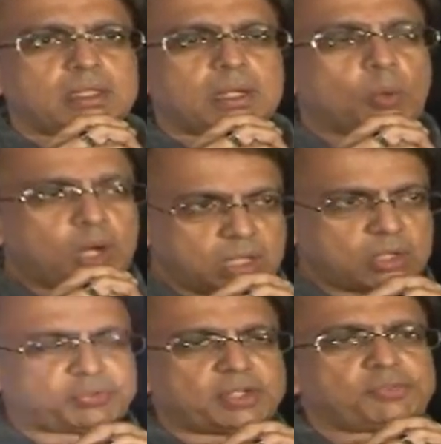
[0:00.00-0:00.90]
a world
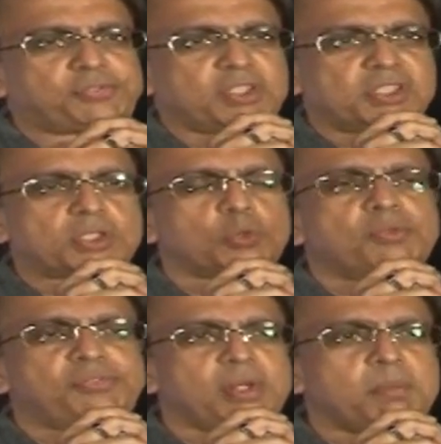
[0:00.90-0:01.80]
of a difference to a
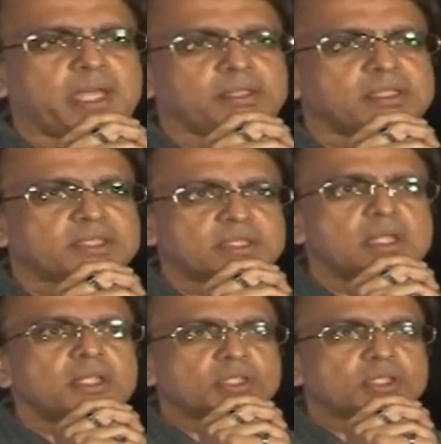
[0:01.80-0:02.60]
film like this.